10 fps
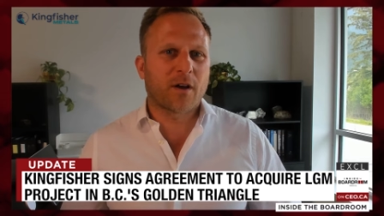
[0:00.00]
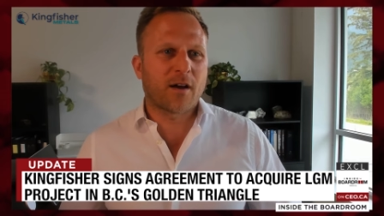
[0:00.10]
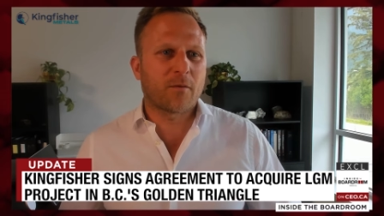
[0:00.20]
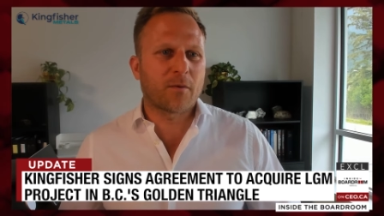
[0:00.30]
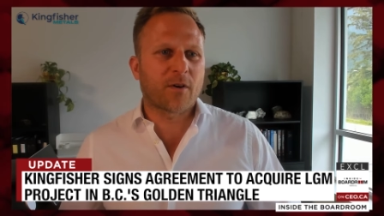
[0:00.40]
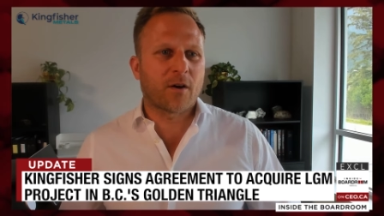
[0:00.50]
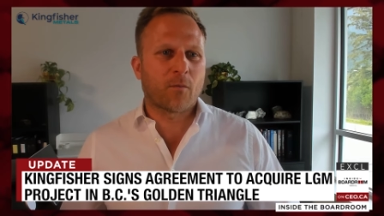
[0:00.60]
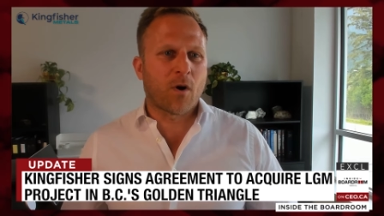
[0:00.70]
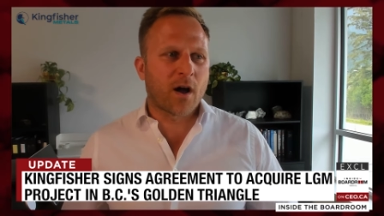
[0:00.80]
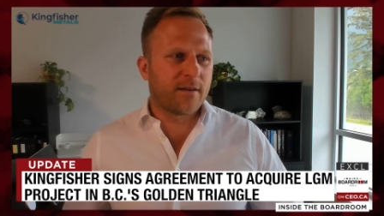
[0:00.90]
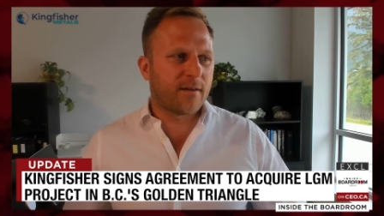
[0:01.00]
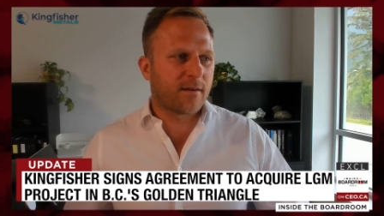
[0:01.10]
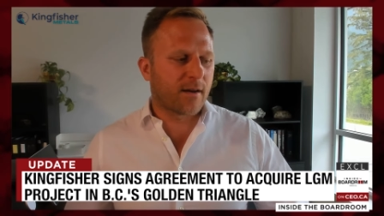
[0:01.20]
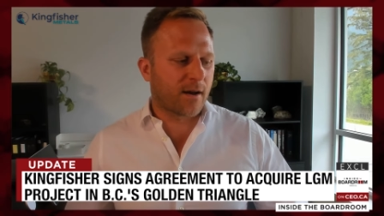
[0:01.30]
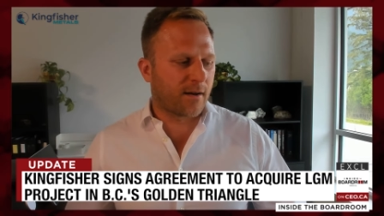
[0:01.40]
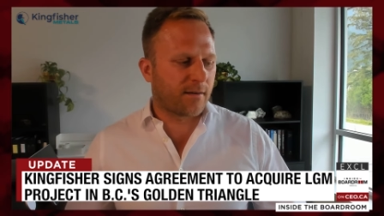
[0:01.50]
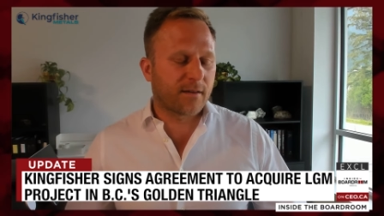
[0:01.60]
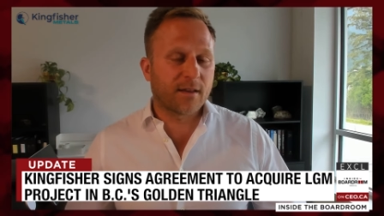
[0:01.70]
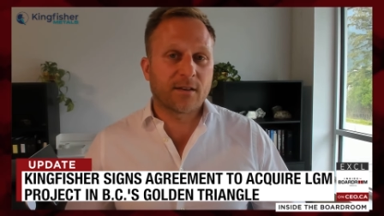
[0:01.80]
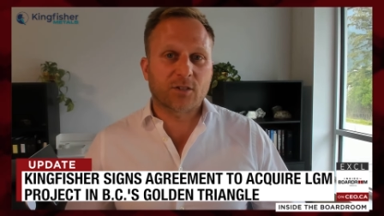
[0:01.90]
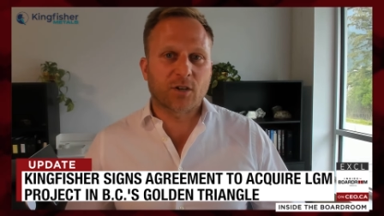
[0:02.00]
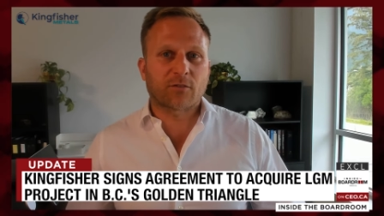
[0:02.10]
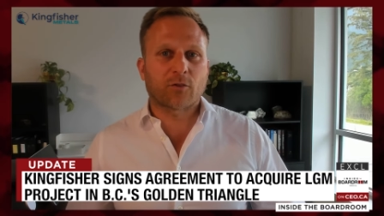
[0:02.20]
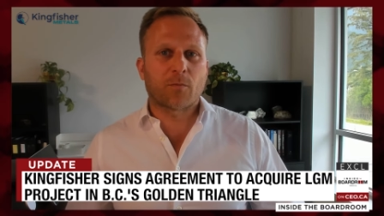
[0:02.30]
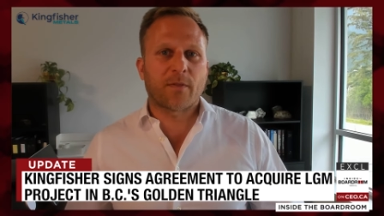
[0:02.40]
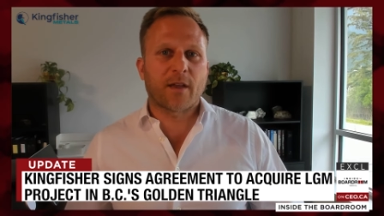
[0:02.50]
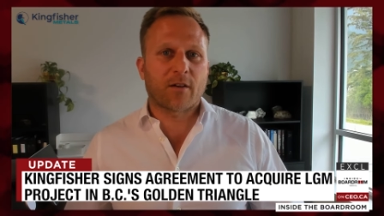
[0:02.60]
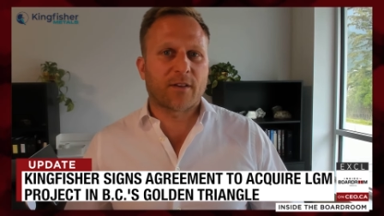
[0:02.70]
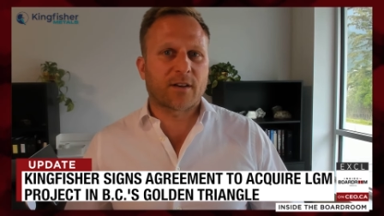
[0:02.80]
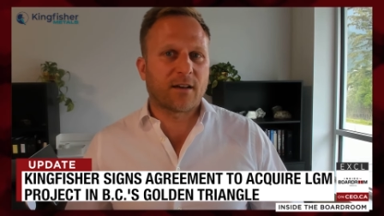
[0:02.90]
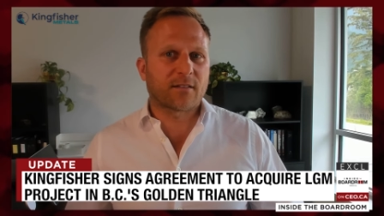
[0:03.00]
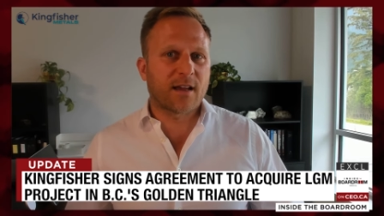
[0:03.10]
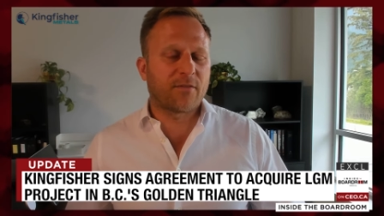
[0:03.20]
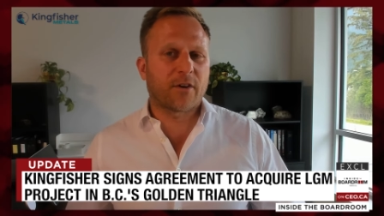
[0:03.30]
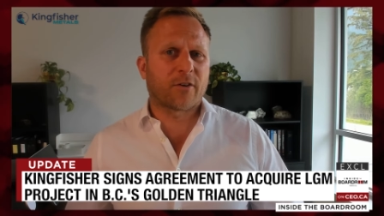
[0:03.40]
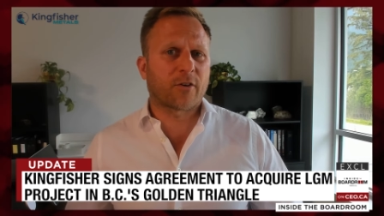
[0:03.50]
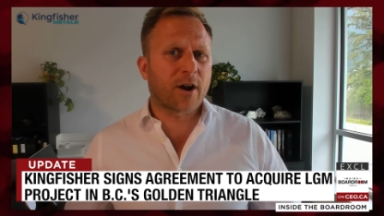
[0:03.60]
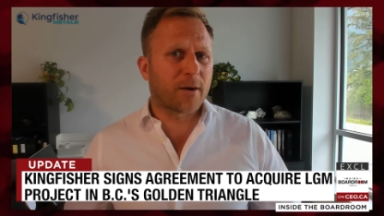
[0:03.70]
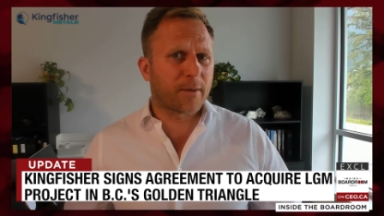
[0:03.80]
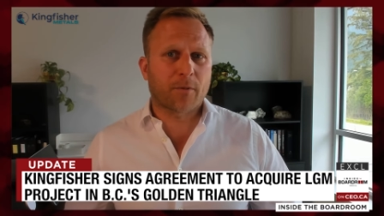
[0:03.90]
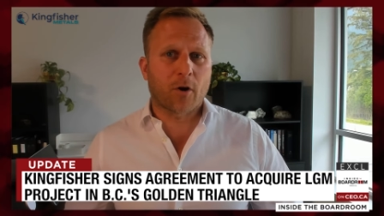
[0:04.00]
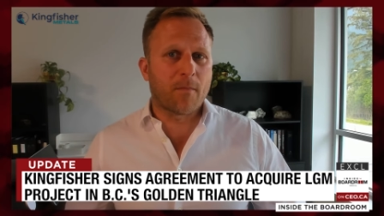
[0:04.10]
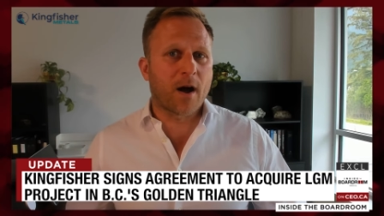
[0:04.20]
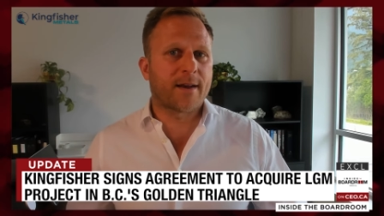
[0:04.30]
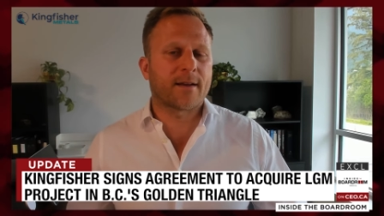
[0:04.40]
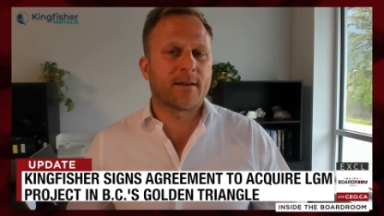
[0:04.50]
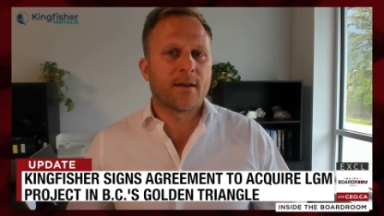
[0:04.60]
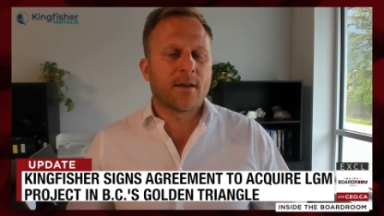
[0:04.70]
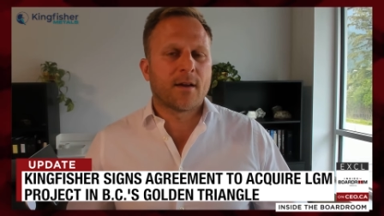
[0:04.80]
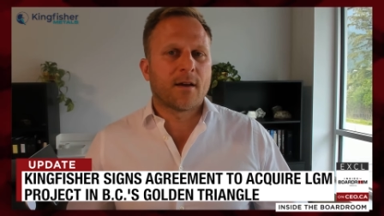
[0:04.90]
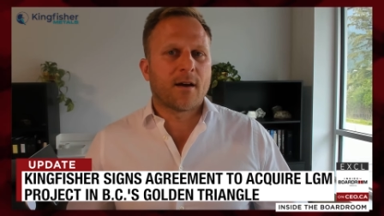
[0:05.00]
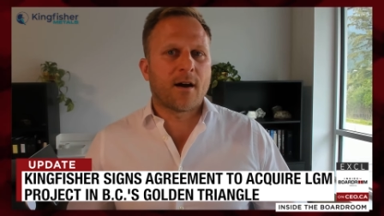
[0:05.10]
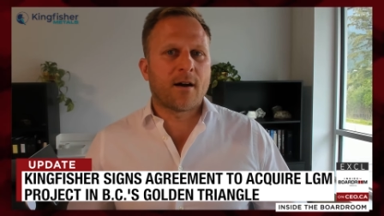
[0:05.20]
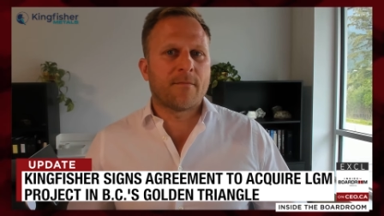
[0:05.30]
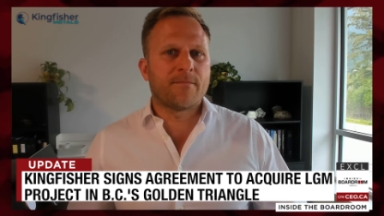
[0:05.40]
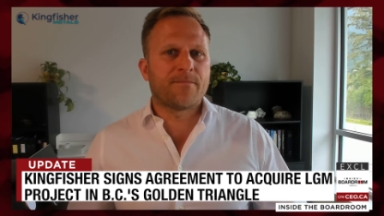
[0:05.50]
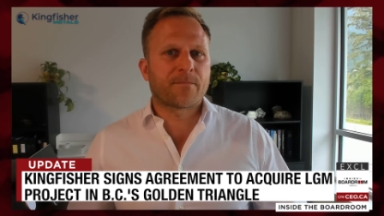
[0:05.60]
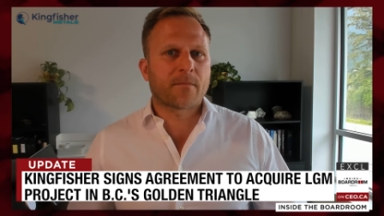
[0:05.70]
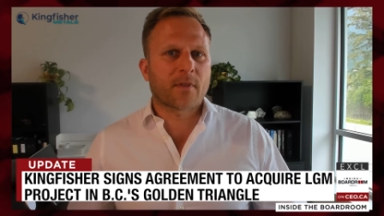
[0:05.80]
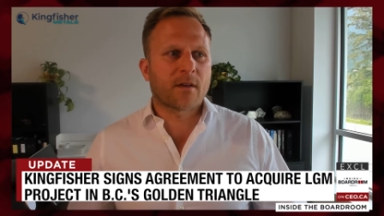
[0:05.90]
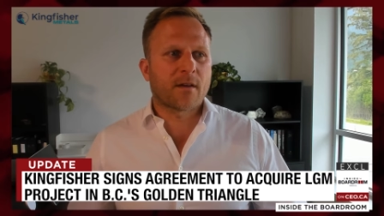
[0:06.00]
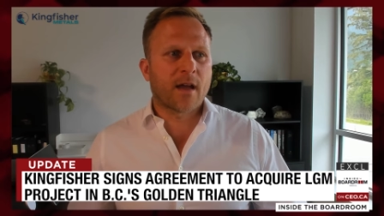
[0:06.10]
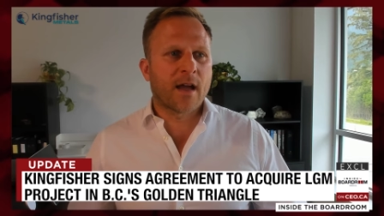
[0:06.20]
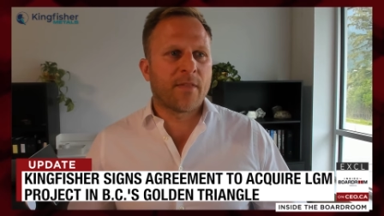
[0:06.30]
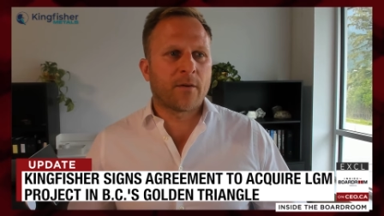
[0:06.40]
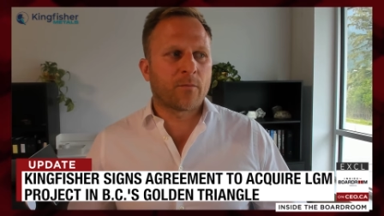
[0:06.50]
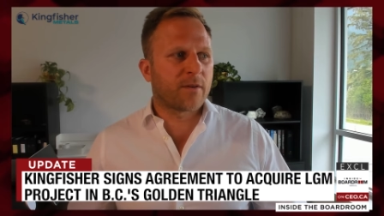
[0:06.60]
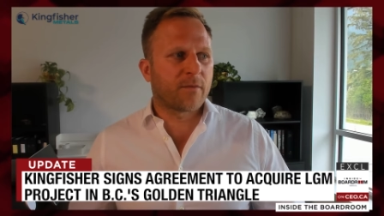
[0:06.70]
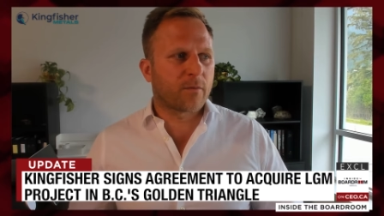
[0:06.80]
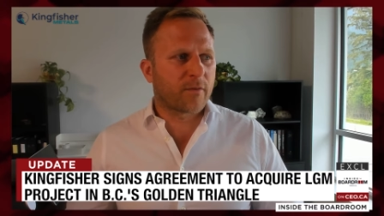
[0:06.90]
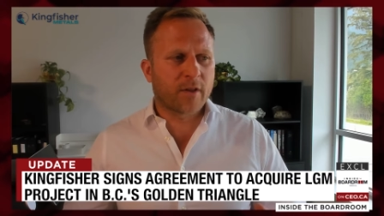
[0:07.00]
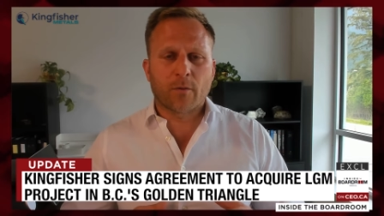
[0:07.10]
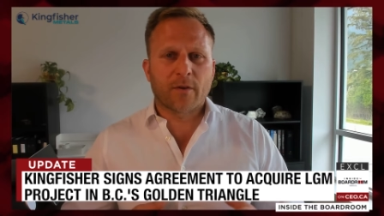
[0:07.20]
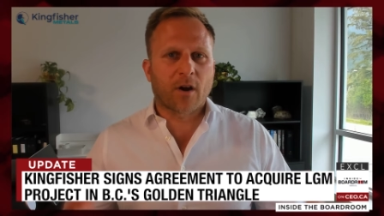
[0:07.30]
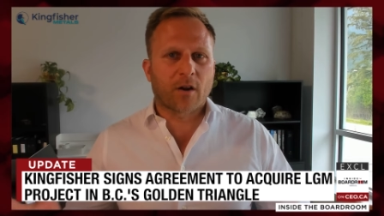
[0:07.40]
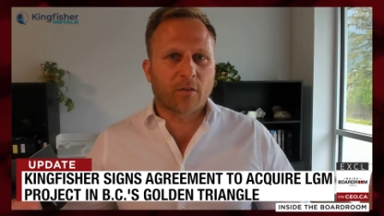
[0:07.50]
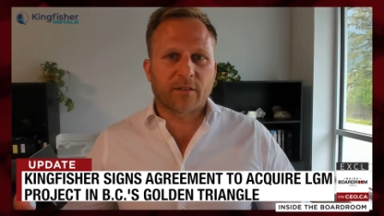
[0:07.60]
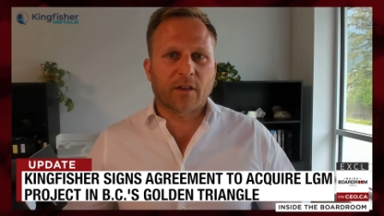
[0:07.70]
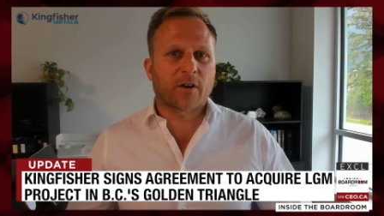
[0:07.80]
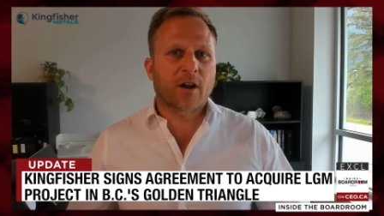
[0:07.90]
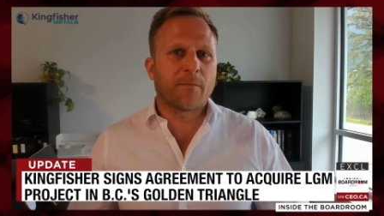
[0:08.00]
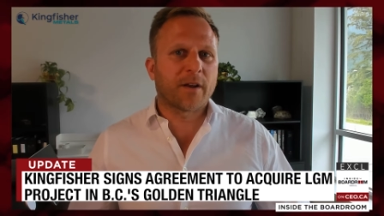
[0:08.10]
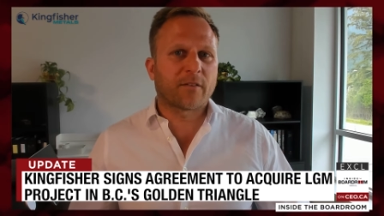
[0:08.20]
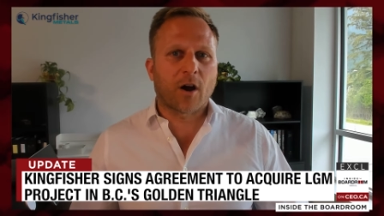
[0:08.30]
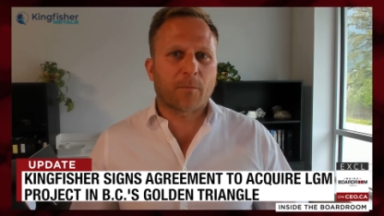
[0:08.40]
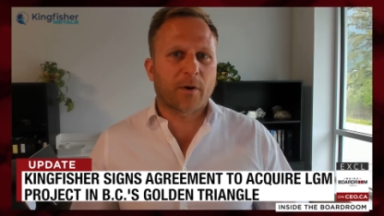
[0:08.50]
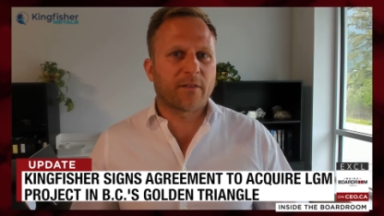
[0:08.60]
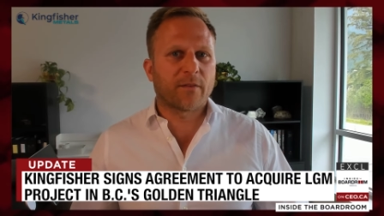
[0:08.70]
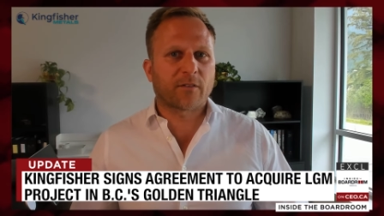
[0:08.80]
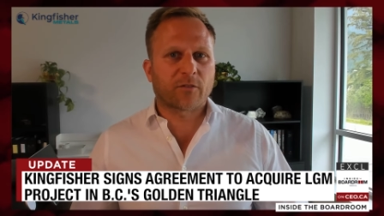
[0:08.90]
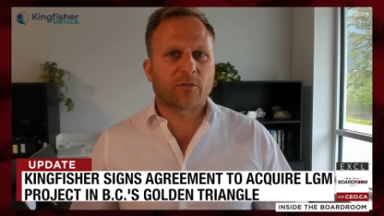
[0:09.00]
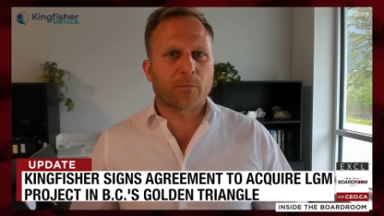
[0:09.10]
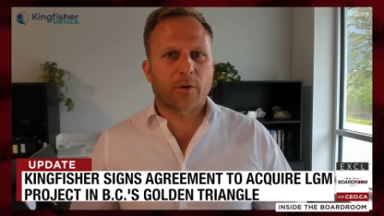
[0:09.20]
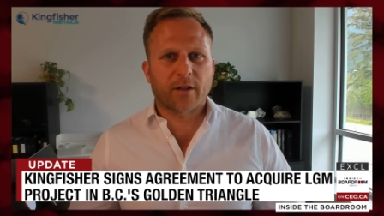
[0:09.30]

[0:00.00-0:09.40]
Uh, we've got one uh, indigenous group in the area, the Tahltan, that are incredibly pro mining, um, and then we've you know we've got all these other companies operating there, so it's a pretty